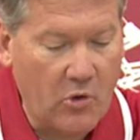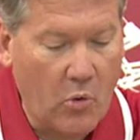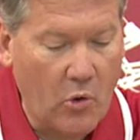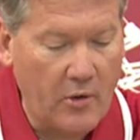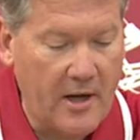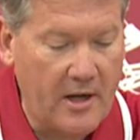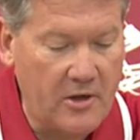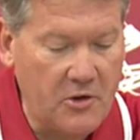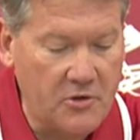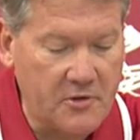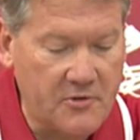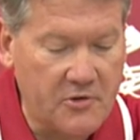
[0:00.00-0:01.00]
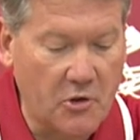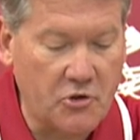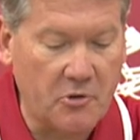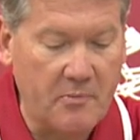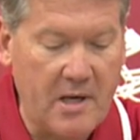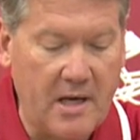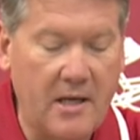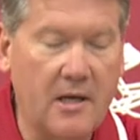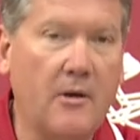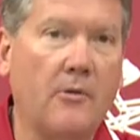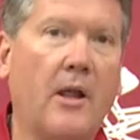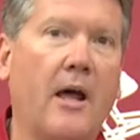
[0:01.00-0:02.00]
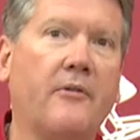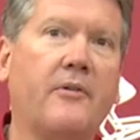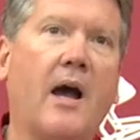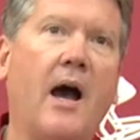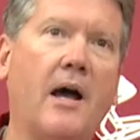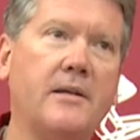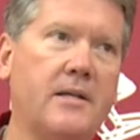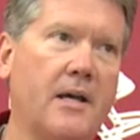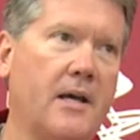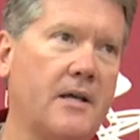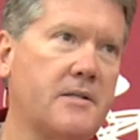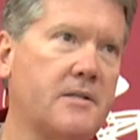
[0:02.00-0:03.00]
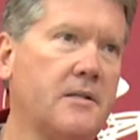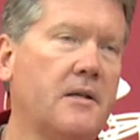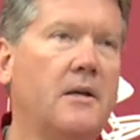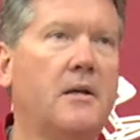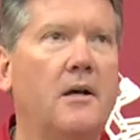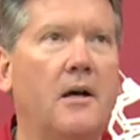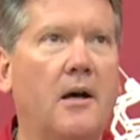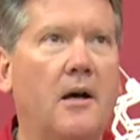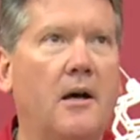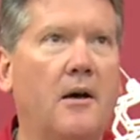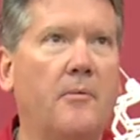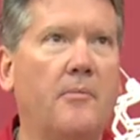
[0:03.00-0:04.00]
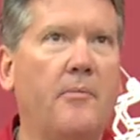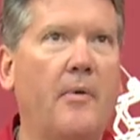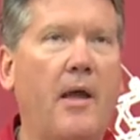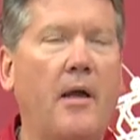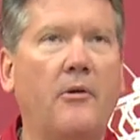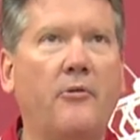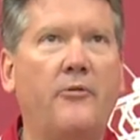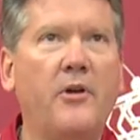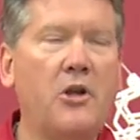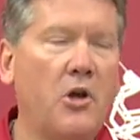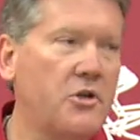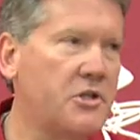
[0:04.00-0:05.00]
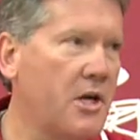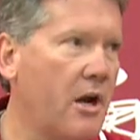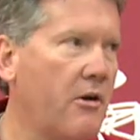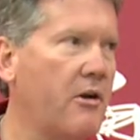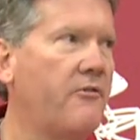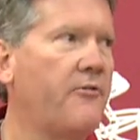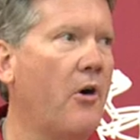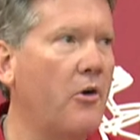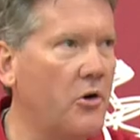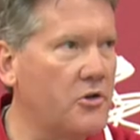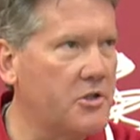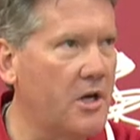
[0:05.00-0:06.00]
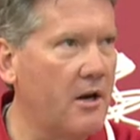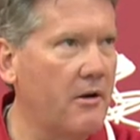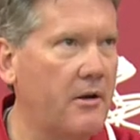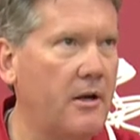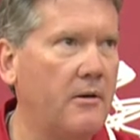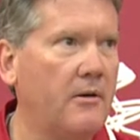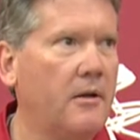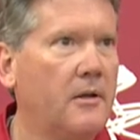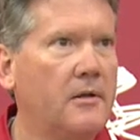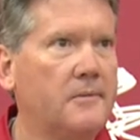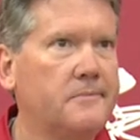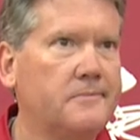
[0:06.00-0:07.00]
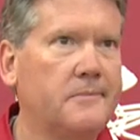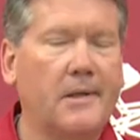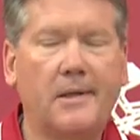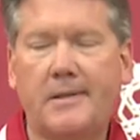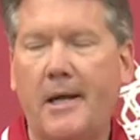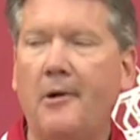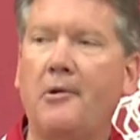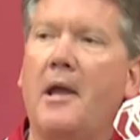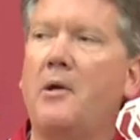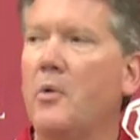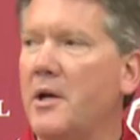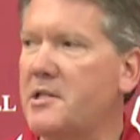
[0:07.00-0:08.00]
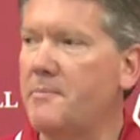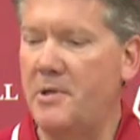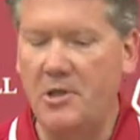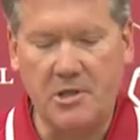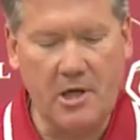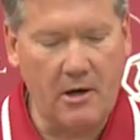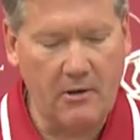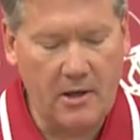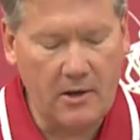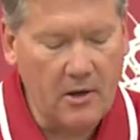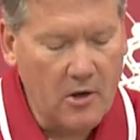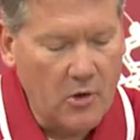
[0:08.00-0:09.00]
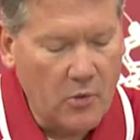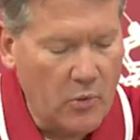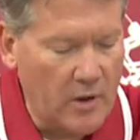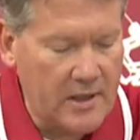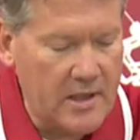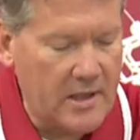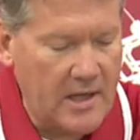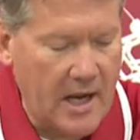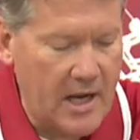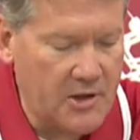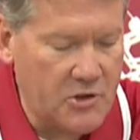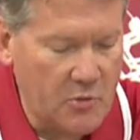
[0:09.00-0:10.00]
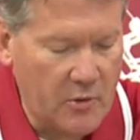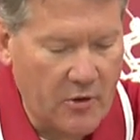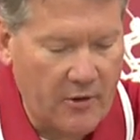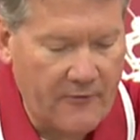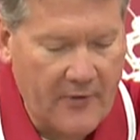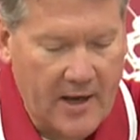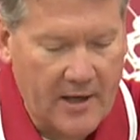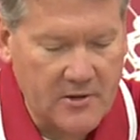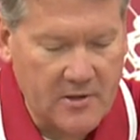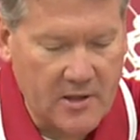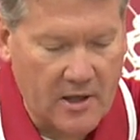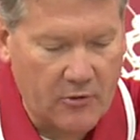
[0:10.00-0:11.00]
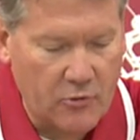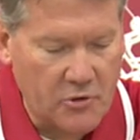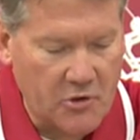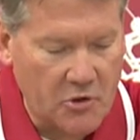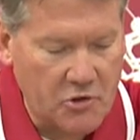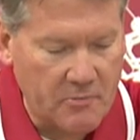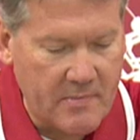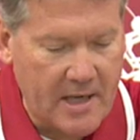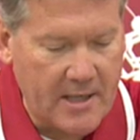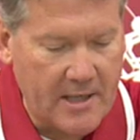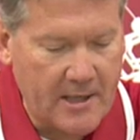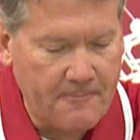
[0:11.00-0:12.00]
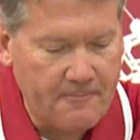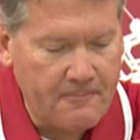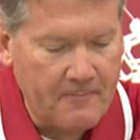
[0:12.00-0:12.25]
and coordinated use of social media, a lot of contests, video sharing, photo sharing, tailgate recipe sharing, really engage with our fans through social media.